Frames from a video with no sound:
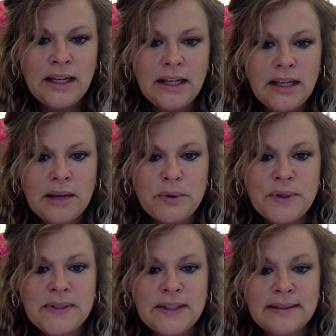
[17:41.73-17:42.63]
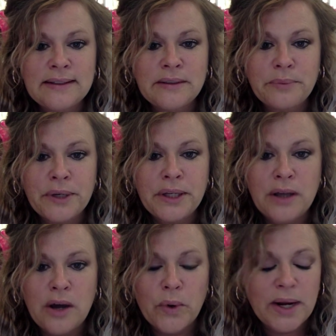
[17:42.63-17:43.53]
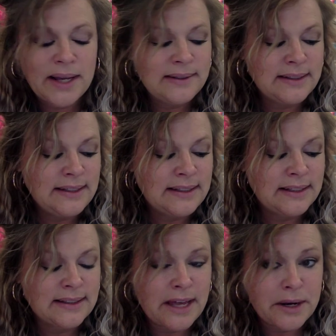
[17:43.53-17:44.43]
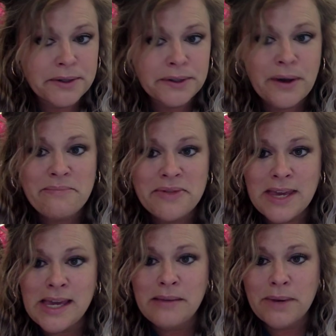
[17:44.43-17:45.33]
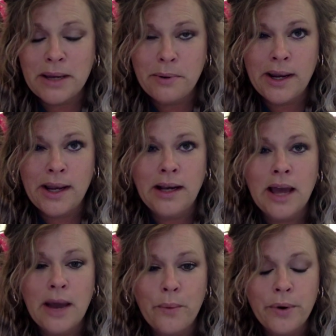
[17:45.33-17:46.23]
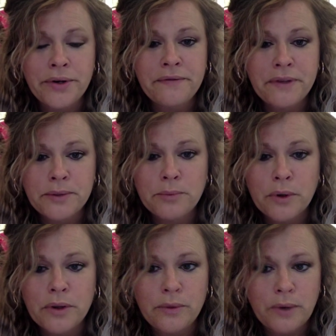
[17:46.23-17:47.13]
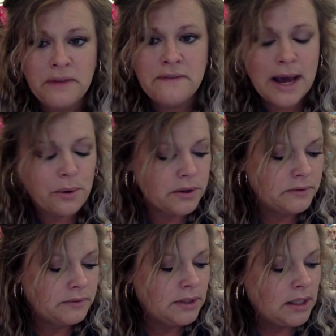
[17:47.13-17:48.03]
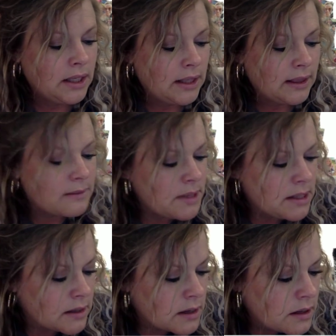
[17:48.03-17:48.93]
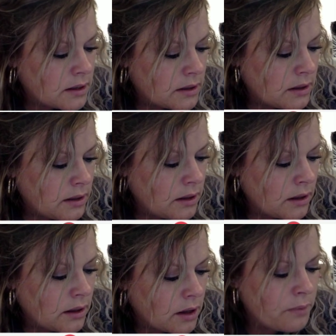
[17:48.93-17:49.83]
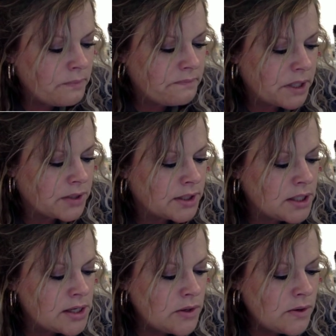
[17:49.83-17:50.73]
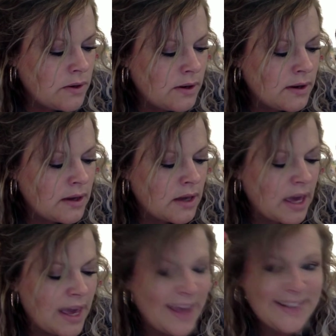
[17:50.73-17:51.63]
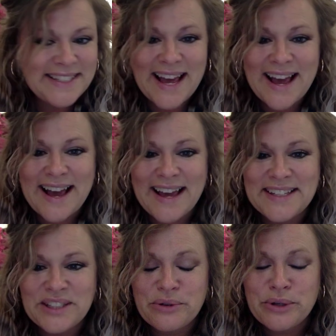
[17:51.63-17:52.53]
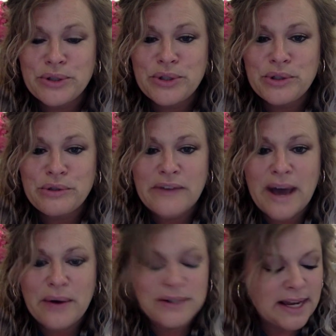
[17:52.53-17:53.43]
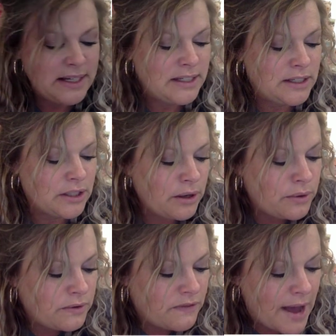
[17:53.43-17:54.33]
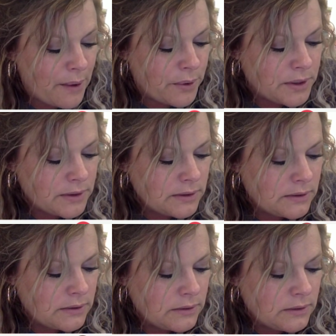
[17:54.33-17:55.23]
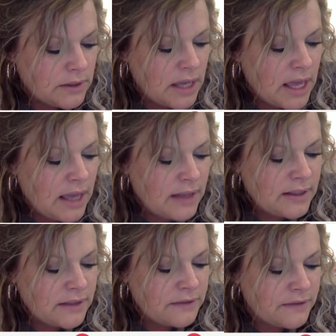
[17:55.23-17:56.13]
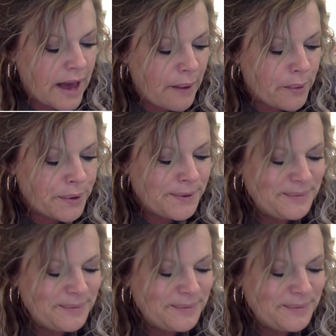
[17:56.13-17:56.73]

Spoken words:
Number 6 is a pretty long word. I see 6 letters, so I'm thinking in my brain, I wonder if there's more than one vowel. Let me look. Oh, there's a U and an I. So there's 2 vowels. I need to code vowel to vowel.